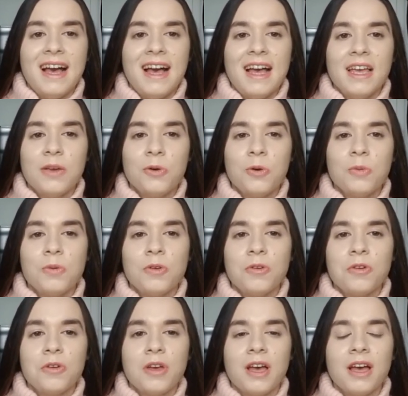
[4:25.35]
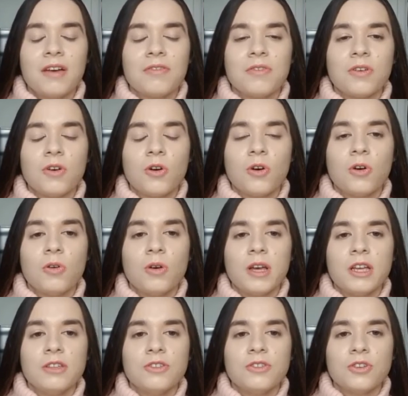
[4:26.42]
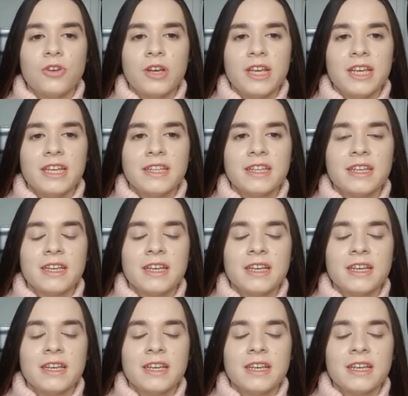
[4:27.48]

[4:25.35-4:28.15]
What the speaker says: I hope you have all enjoyed